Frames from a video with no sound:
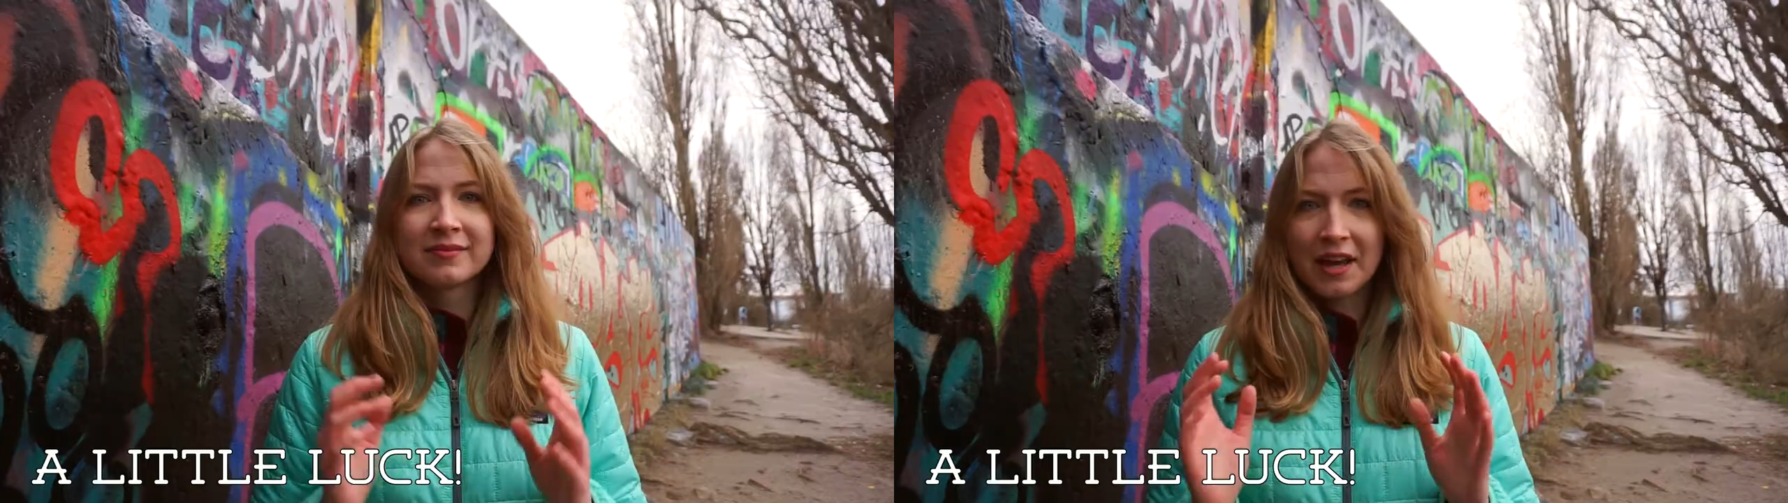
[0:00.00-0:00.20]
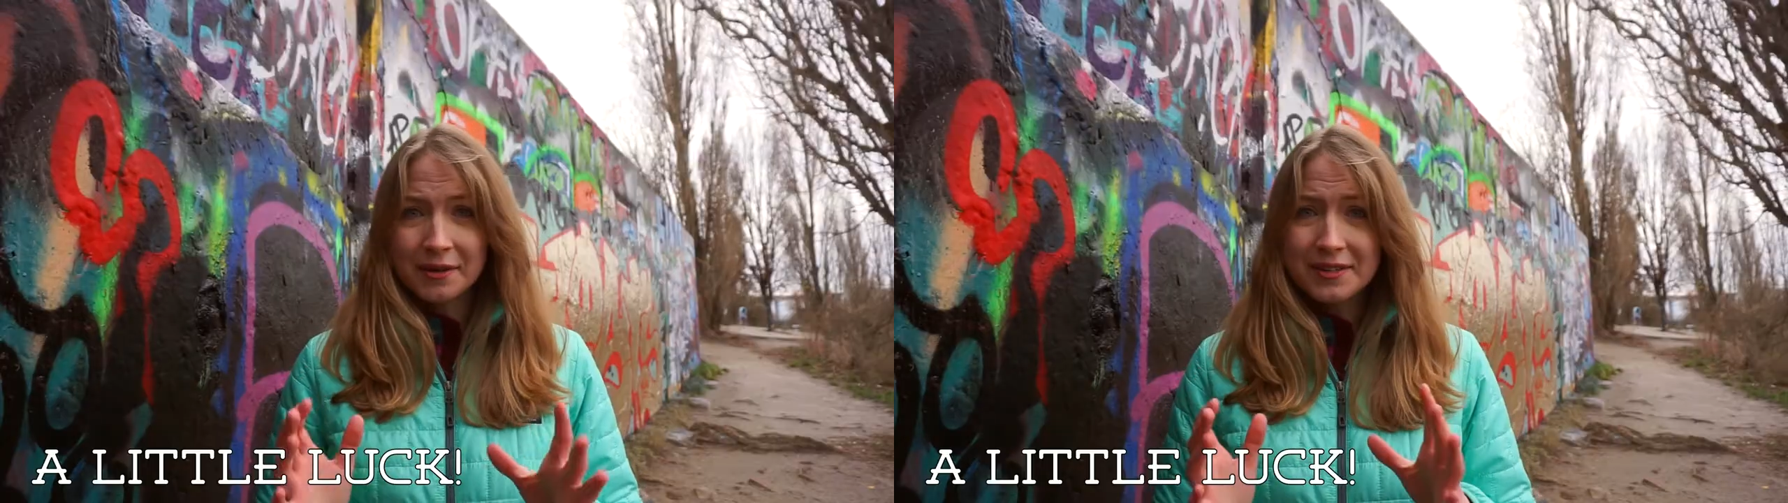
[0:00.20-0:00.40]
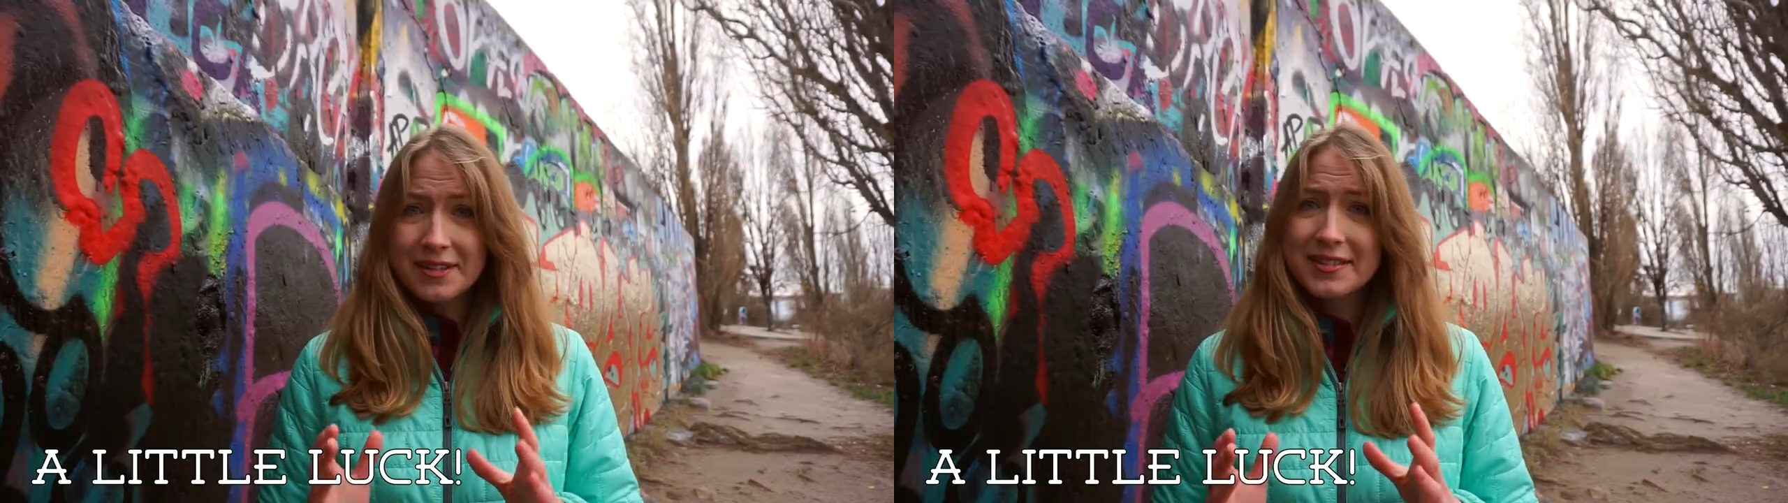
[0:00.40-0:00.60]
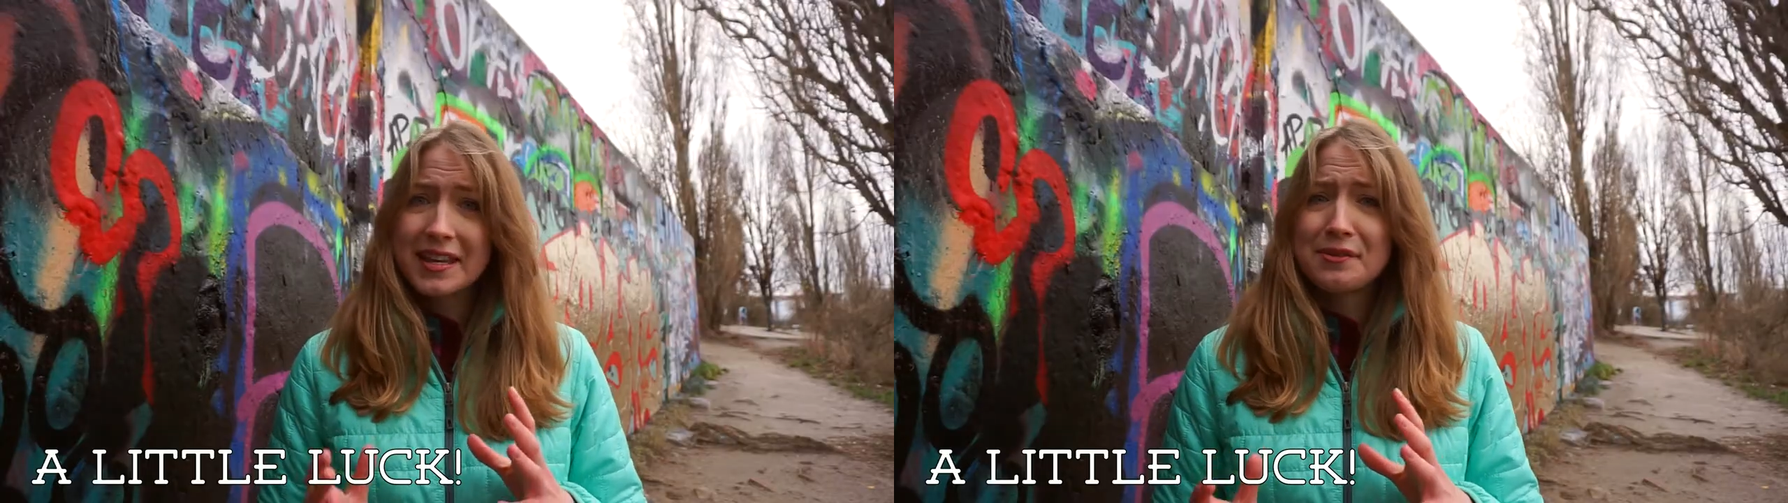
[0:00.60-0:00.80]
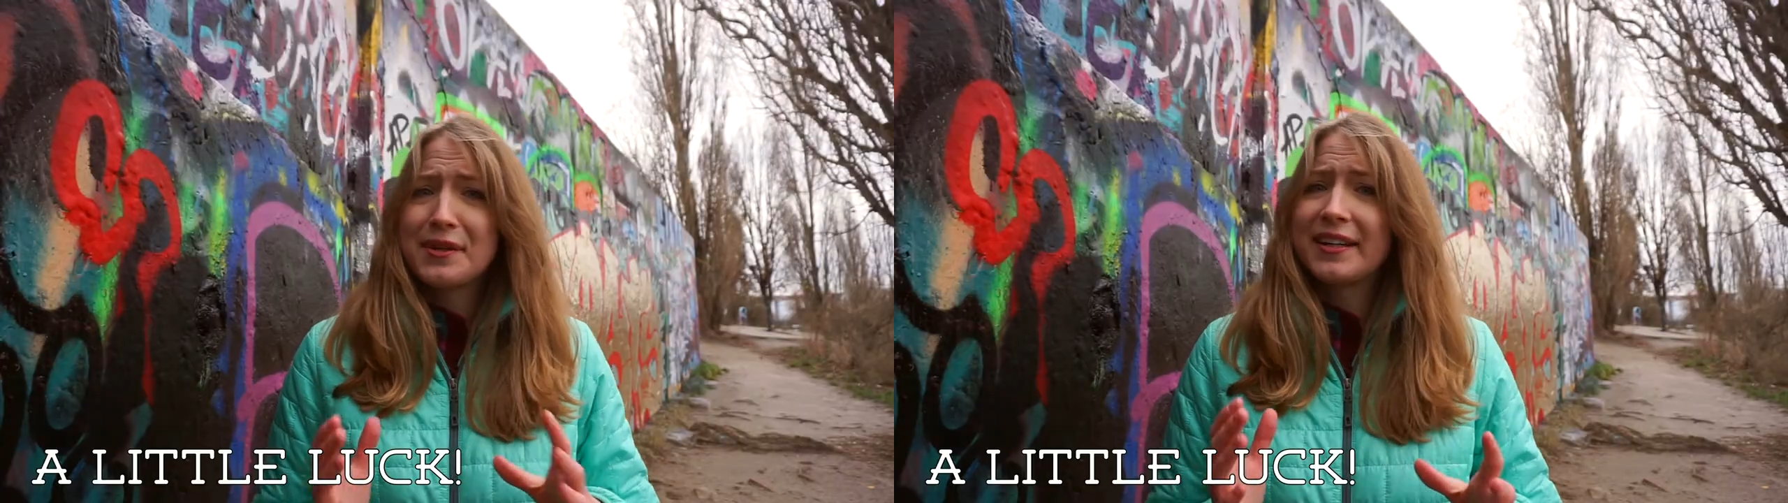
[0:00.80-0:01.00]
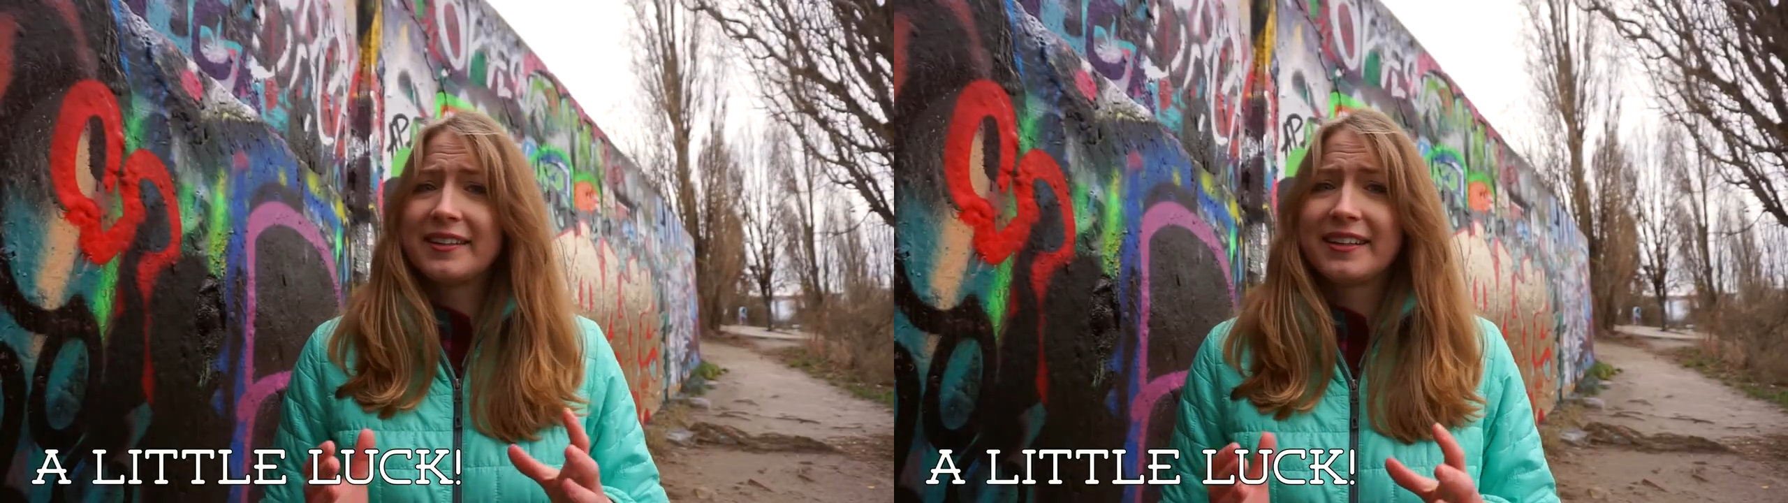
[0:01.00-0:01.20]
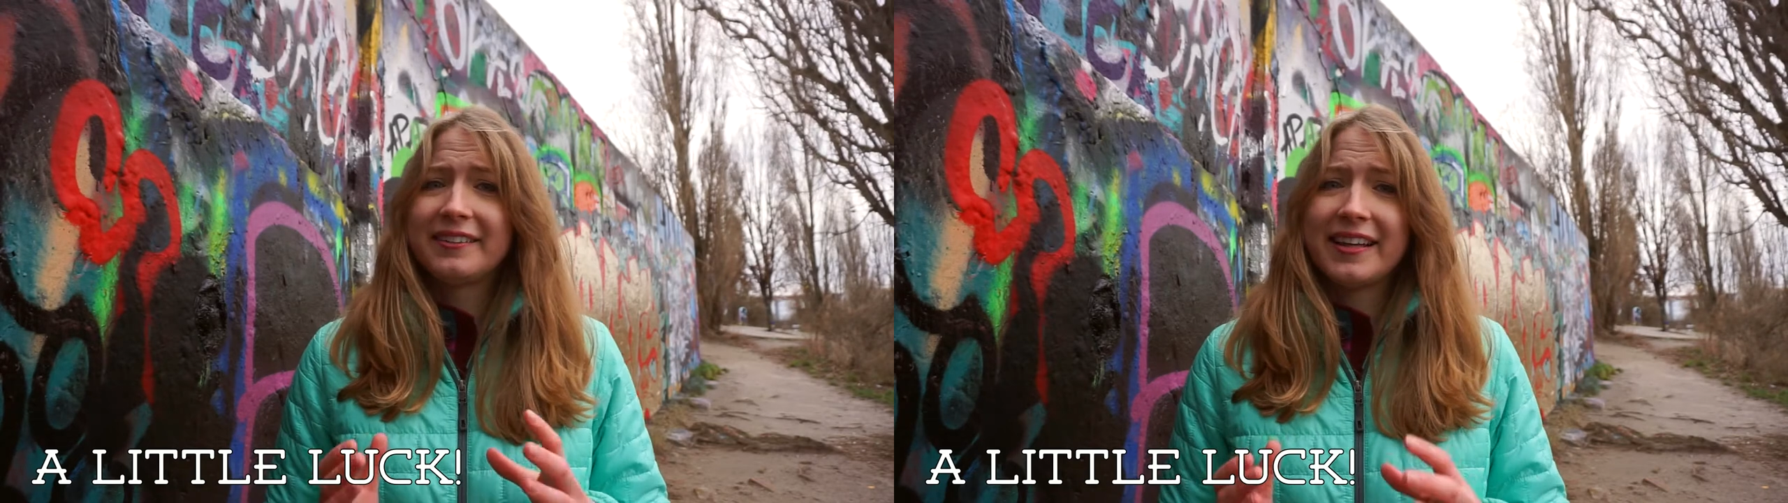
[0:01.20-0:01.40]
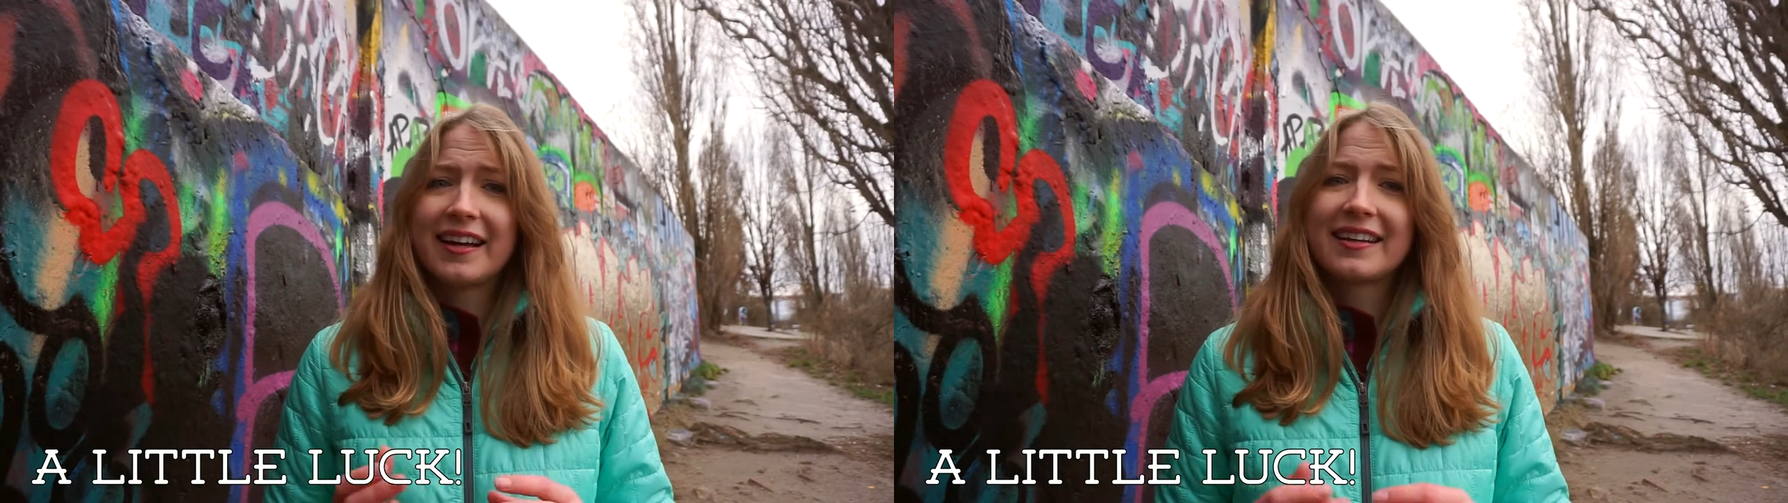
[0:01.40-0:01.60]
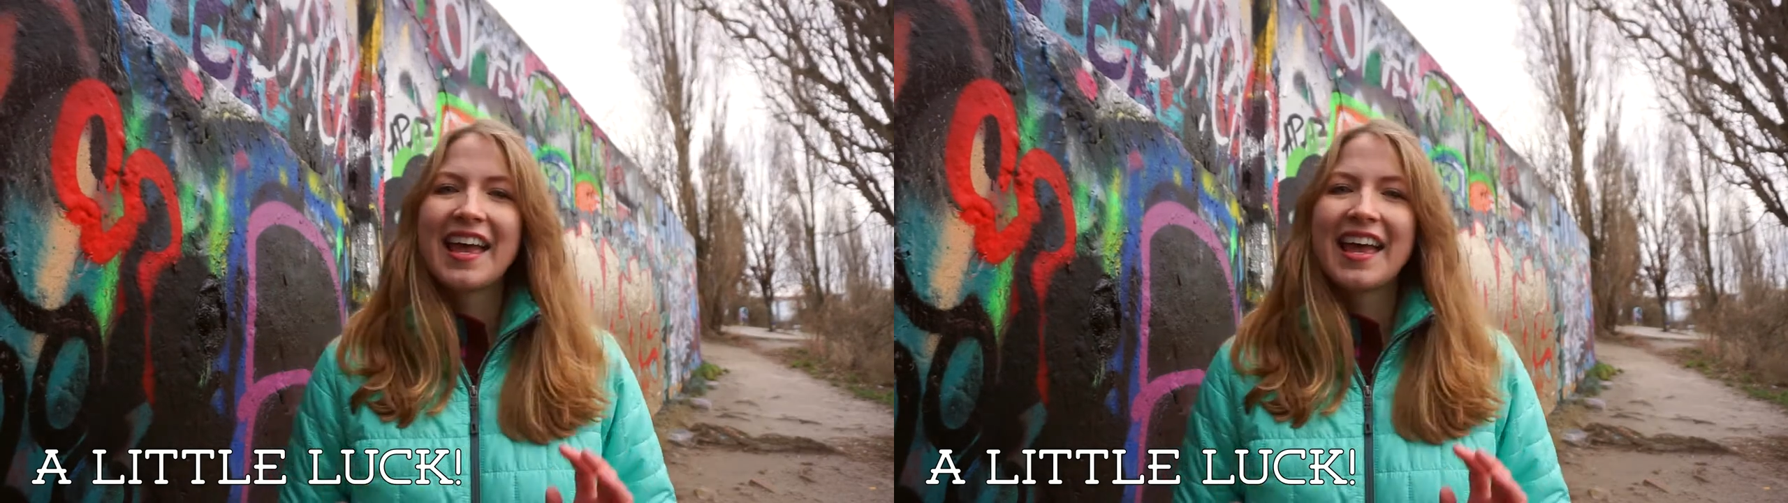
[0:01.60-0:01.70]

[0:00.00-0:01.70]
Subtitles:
I would also say you need a little luck.